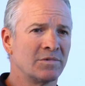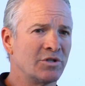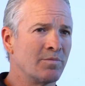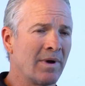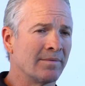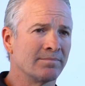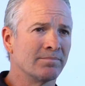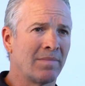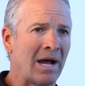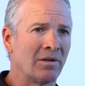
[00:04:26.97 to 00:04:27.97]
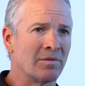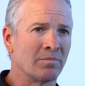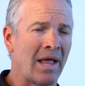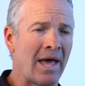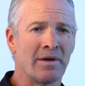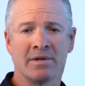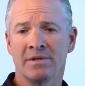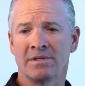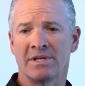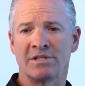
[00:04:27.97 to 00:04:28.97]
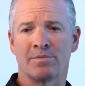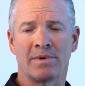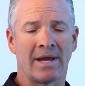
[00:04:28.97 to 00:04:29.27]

do my bowel and bladder, teach me